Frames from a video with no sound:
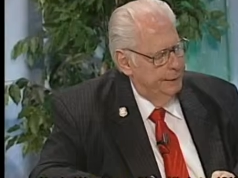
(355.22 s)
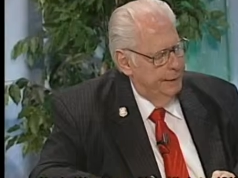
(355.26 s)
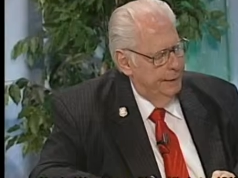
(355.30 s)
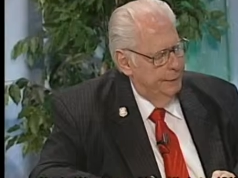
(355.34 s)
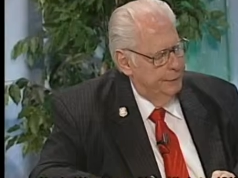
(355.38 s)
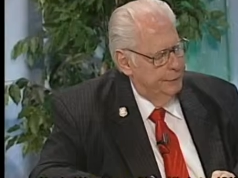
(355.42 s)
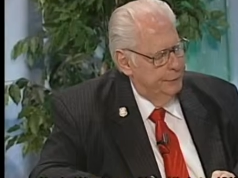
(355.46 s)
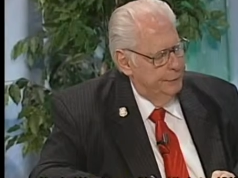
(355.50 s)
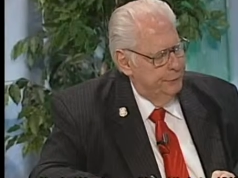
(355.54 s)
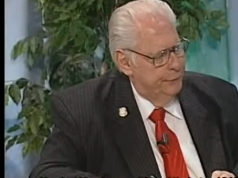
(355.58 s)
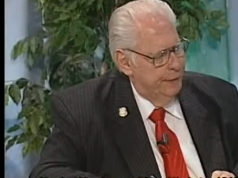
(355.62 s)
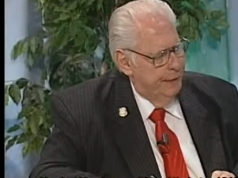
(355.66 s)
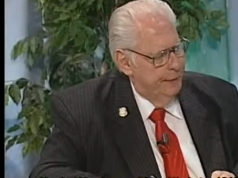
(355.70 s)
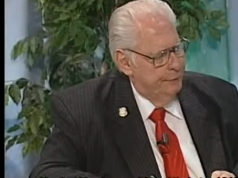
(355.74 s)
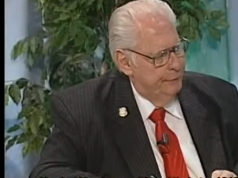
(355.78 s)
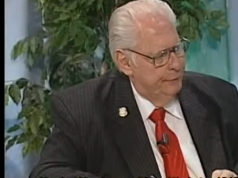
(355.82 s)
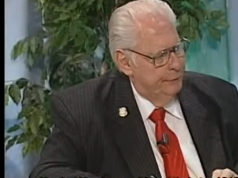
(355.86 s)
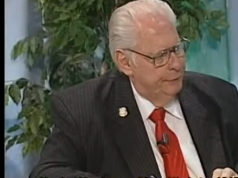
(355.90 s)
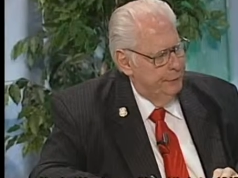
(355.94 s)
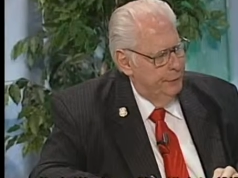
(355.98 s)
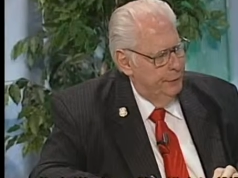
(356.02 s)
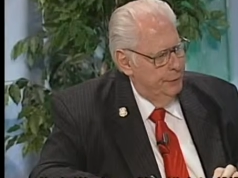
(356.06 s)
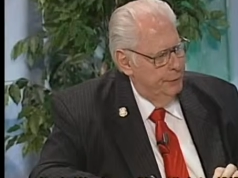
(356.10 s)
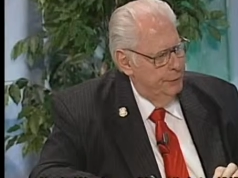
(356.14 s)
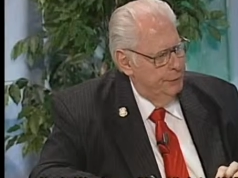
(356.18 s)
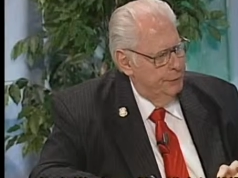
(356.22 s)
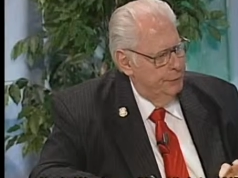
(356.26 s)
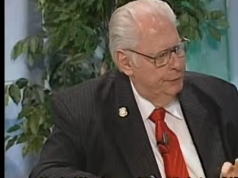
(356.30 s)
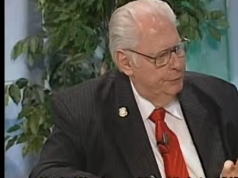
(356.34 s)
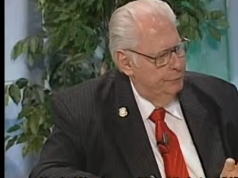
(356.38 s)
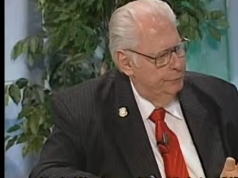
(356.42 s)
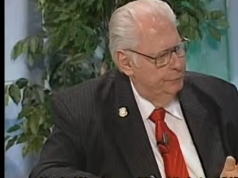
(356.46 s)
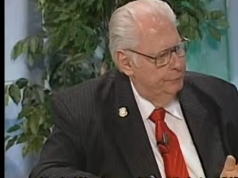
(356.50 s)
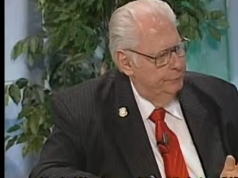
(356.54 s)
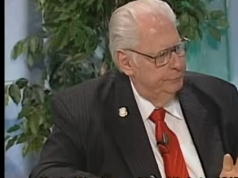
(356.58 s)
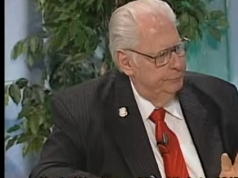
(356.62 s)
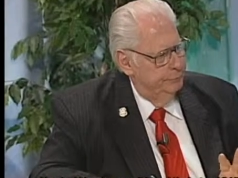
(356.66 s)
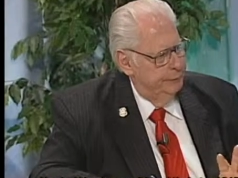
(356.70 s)
gave us a family first. Mm.
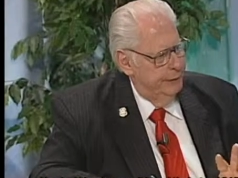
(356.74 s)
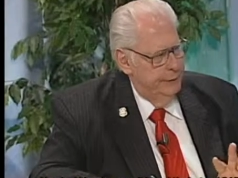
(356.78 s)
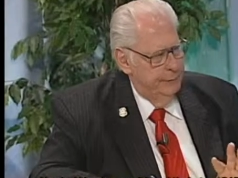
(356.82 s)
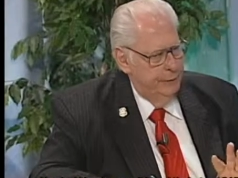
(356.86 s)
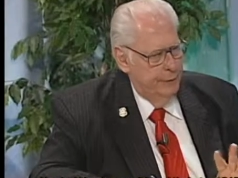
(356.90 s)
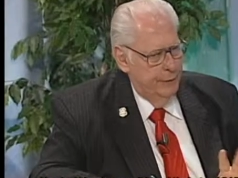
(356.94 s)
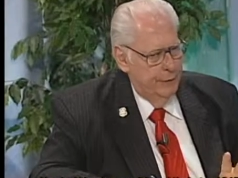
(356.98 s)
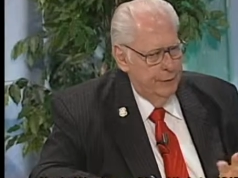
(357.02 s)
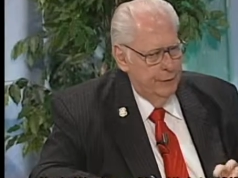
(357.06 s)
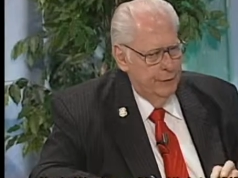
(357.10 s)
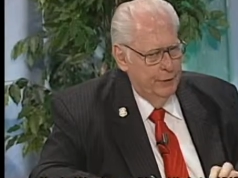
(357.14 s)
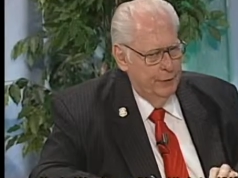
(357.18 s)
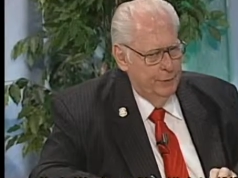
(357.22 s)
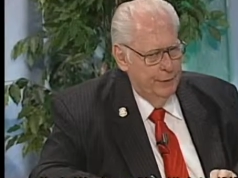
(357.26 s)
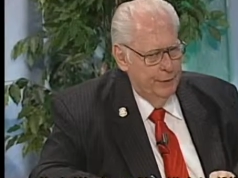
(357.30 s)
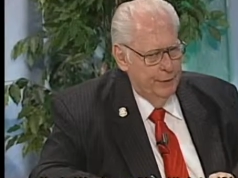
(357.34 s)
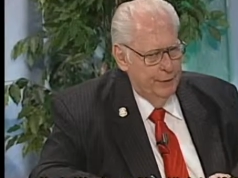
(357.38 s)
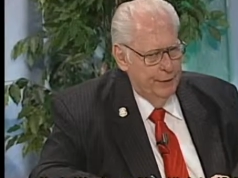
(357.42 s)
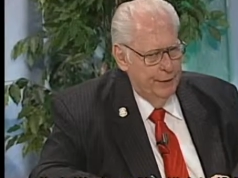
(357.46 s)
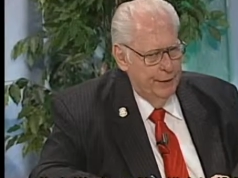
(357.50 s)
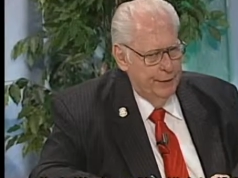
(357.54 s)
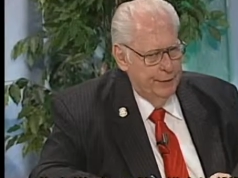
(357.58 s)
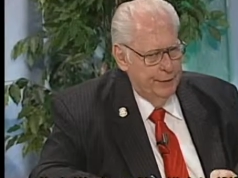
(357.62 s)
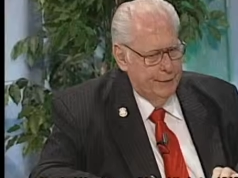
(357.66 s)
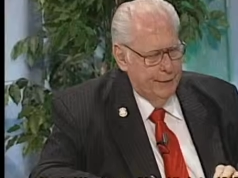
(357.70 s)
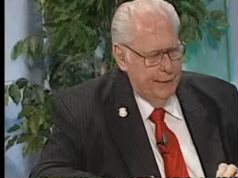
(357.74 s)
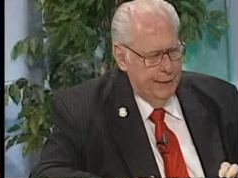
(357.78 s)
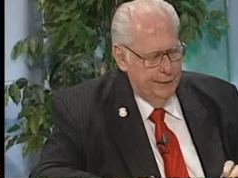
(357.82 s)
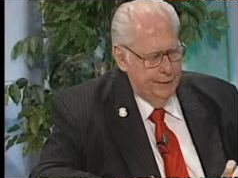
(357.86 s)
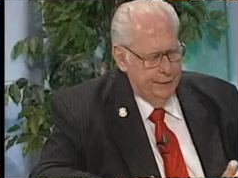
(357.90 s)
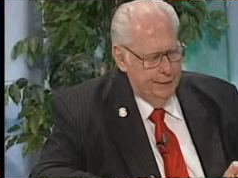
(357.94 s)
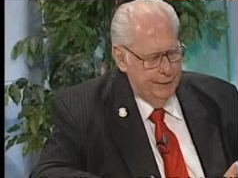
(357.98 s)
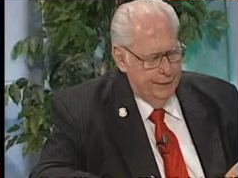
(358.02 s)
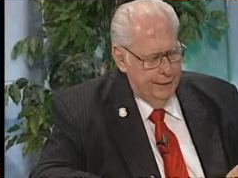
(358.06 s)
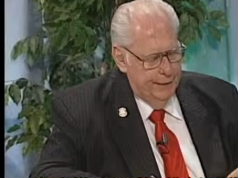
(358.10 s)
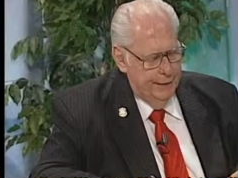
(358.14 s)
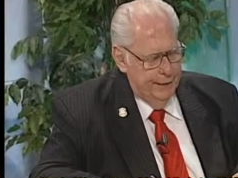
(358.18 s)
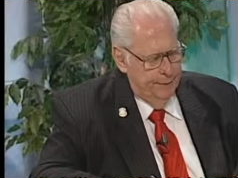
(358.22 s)
Everybody's heard me say this a
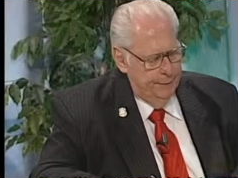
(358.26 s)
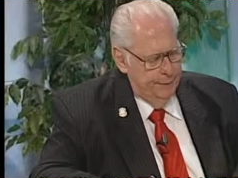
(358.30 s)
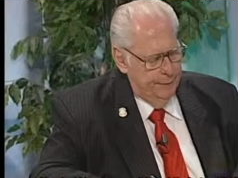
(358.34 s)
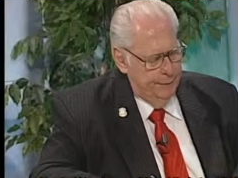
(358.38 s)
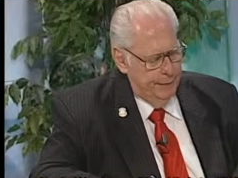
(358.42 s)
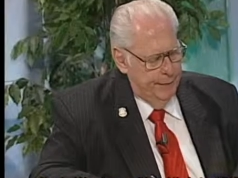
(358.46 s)
thousand times.